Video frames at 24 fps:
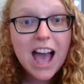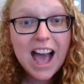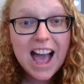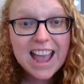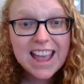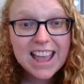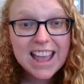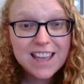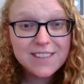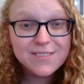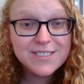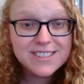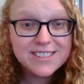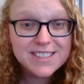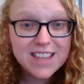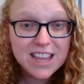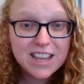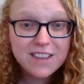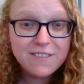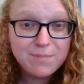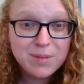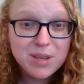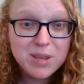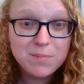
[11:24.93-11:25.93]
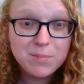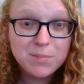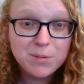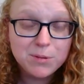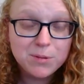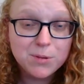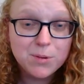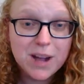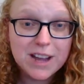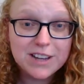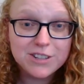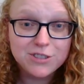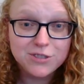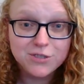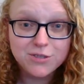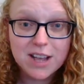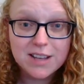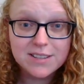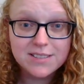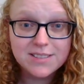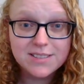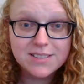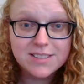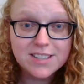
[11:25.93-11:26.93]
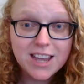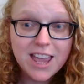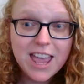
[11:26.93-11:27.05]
I have safe people who I trust.